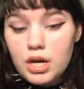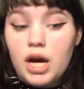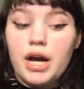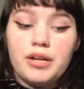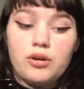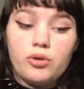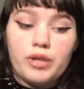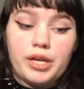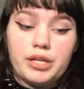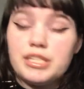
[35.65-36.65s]
I know
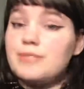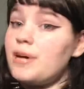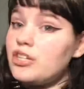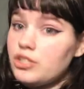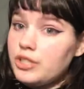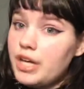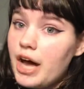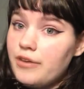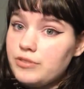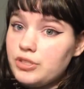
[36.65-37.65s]
that especially
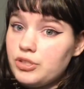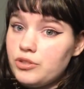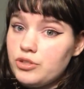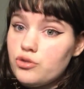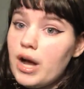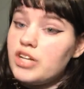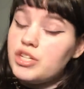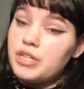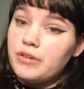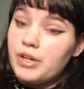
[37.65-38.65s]
after the
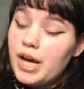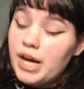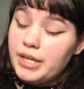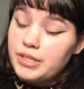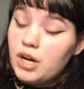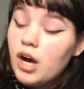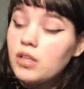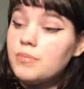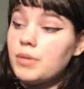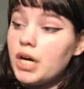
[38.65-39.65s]
tragedy at
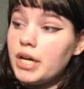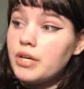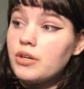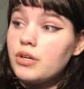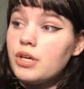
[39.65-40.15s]
Columbine,